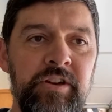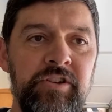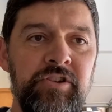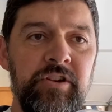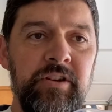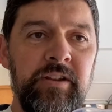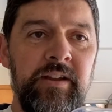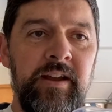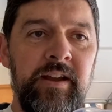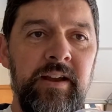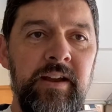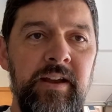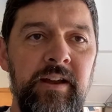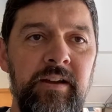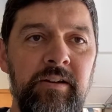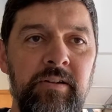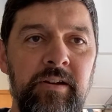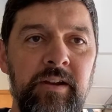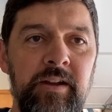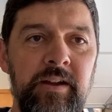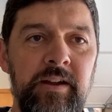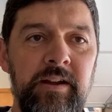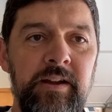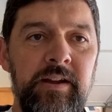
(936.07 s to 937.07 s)
that out
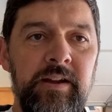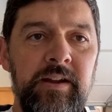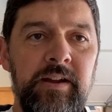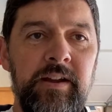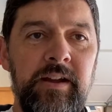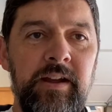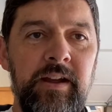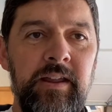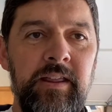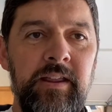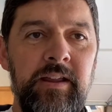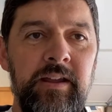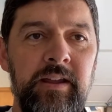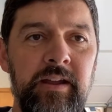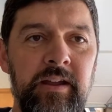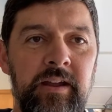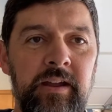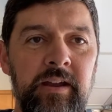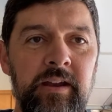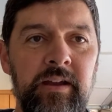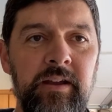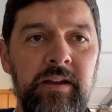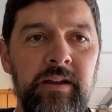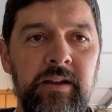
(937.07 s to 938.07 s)
and
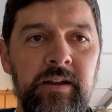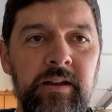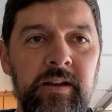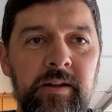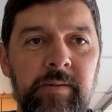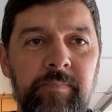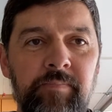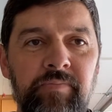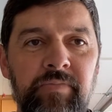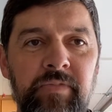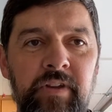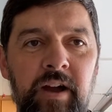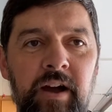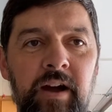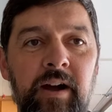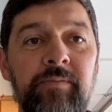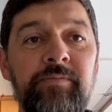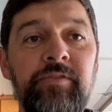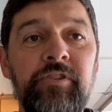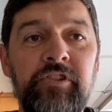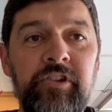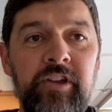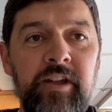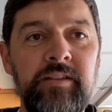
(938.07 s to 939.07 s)
then
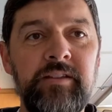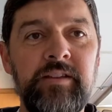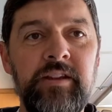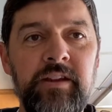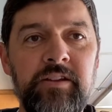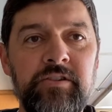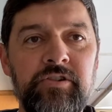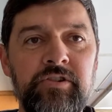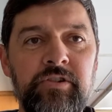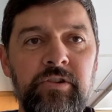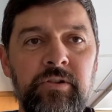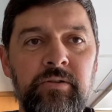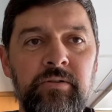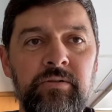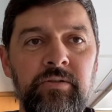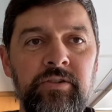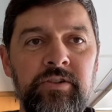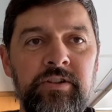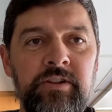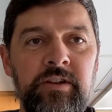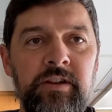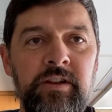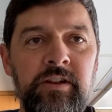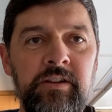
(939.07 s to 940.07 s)
offset that circle
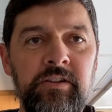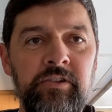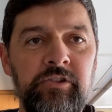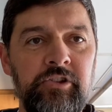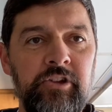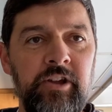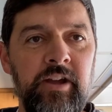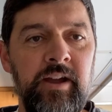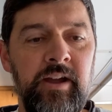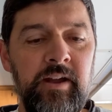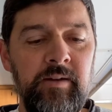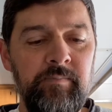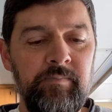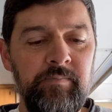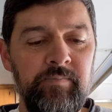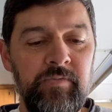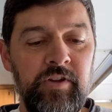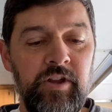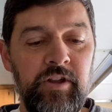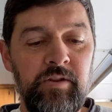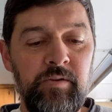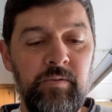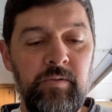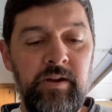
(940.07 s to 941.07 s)
to the inside.
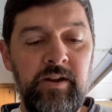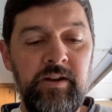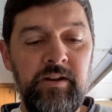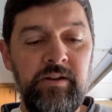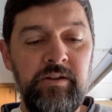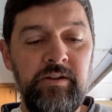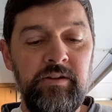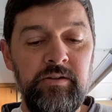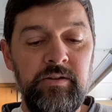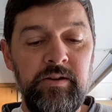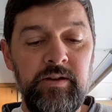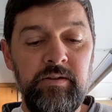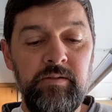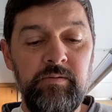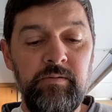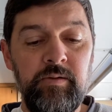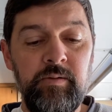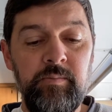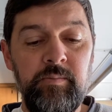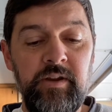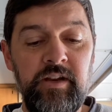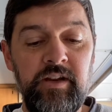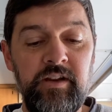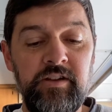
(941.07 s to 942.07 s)
Another way to do it would
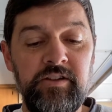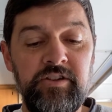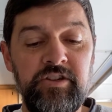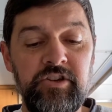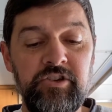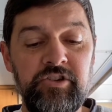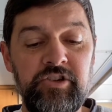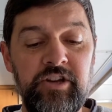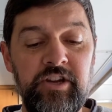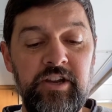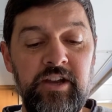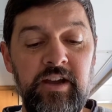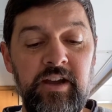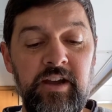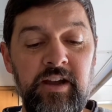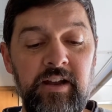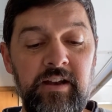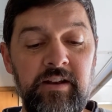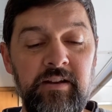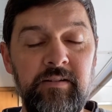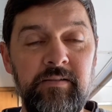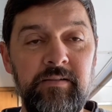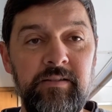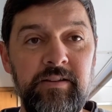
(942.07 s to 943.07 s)
be to just cut
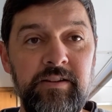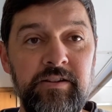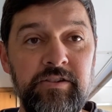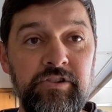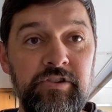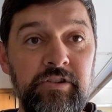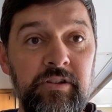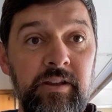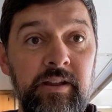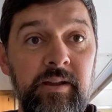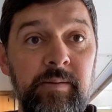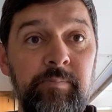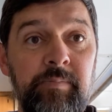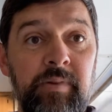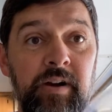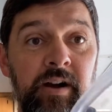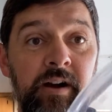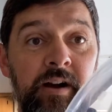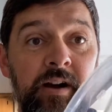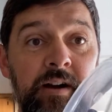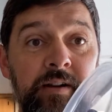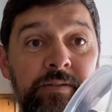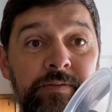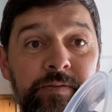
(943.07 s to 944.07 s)
this lip
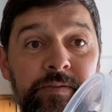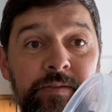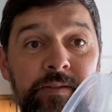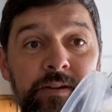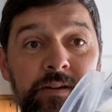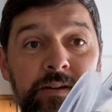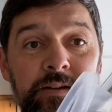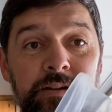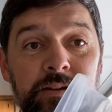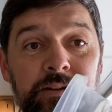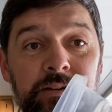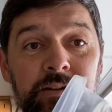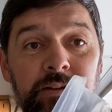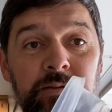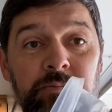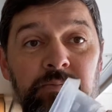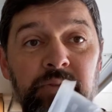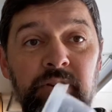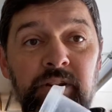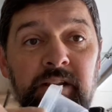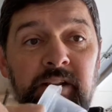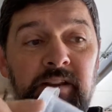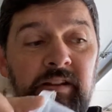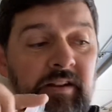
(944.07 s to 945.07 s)
off
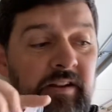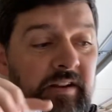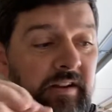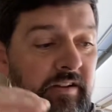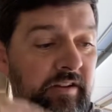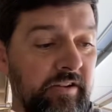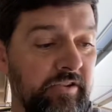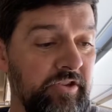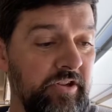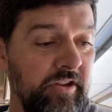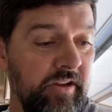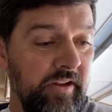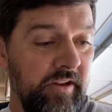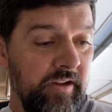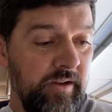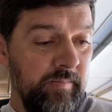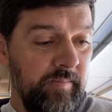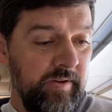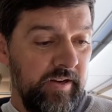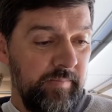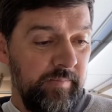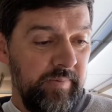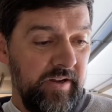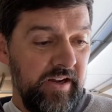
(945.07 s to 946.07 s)
completely, because they come in
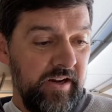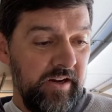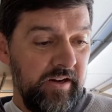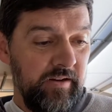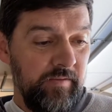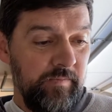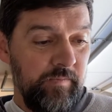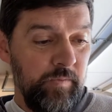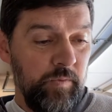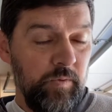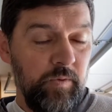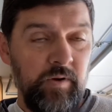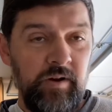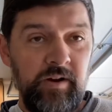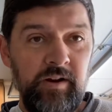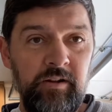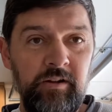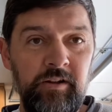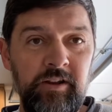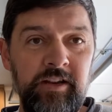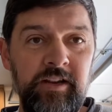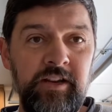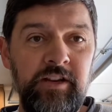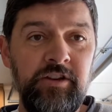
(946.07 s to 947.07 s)
a pack of 4. I
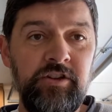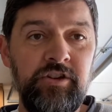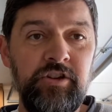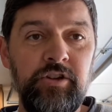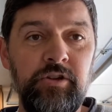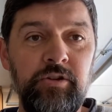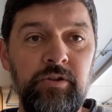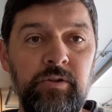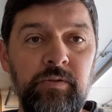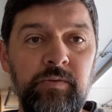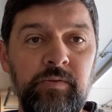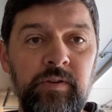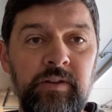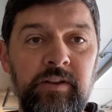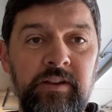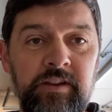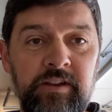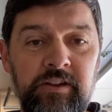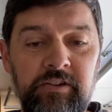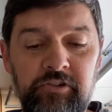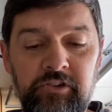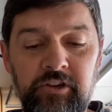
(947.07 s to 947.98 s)
only need 2 for this,